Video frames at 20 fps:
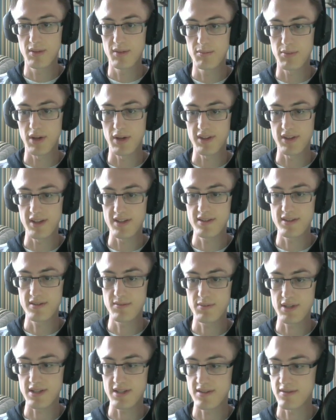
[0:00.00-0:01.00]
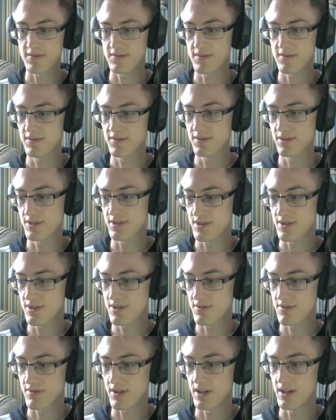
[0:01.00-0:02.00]
by this piece of
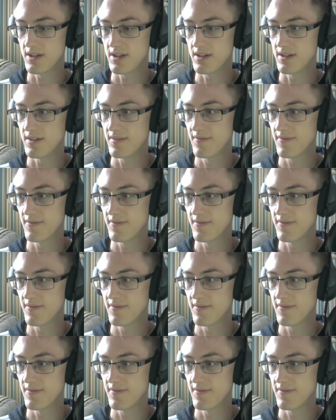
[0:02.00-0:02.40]
footage right here.